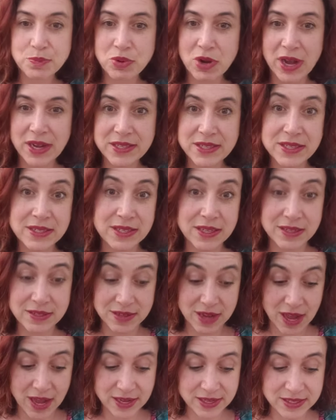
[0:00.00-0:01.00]
processing
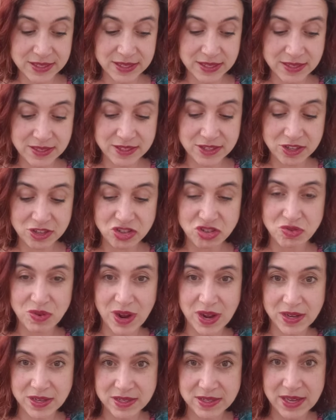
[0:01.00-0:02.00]
toxins,
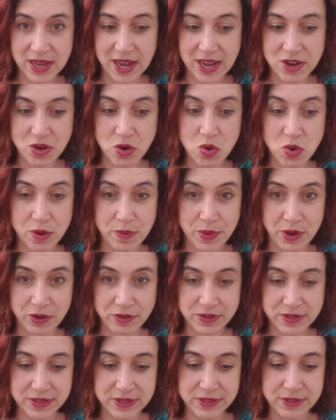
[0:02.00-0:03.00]
drugs, and
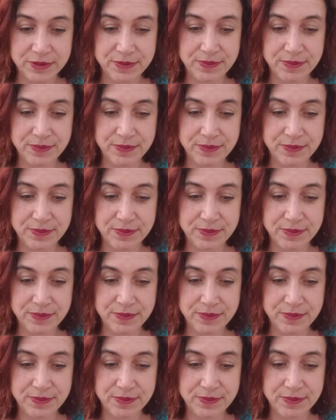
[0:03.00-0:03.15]
hormones.